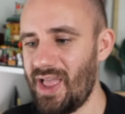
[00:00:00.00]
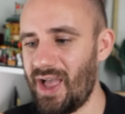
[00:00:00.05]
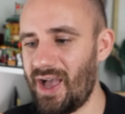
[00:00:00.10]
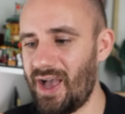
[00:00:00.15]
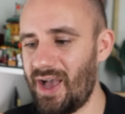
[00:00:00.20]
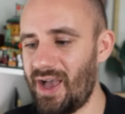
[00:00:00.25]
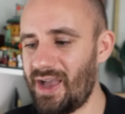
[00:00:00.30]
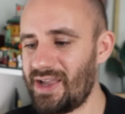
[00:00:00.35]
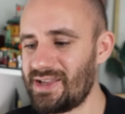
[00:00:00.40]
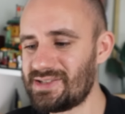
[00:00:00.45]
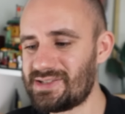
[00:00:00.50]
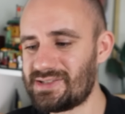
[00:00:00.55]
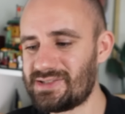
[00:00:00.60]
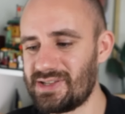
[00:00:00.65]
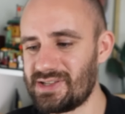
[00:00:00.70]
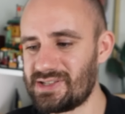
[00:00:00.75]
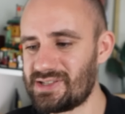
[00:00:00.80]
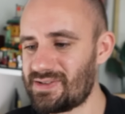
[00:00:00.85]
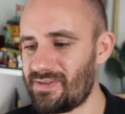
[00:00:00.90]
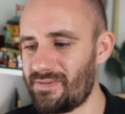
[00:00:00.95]
It's
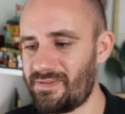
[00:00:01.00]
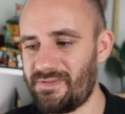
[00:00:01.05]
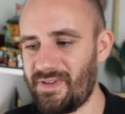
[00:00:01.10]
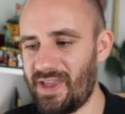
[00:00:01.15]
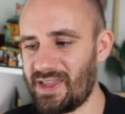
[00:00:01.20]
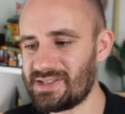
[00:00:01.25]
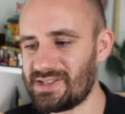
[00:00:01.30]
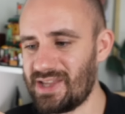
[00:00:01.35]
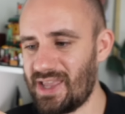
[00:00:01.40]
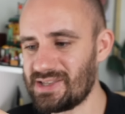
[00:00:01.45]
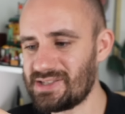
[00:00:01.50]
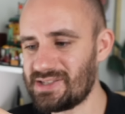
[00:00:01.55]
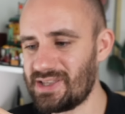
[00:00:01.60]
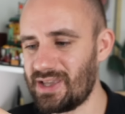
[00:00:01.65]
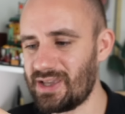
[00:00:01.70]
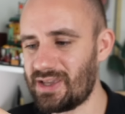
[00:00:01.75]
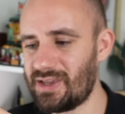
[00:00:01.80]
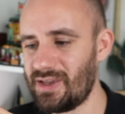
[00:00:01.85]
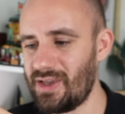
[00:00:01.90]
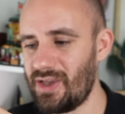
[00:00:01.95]
just
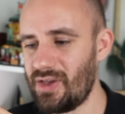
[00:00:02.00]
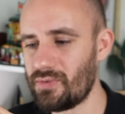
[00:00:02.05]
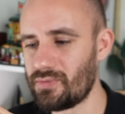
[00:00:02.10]
fantastic.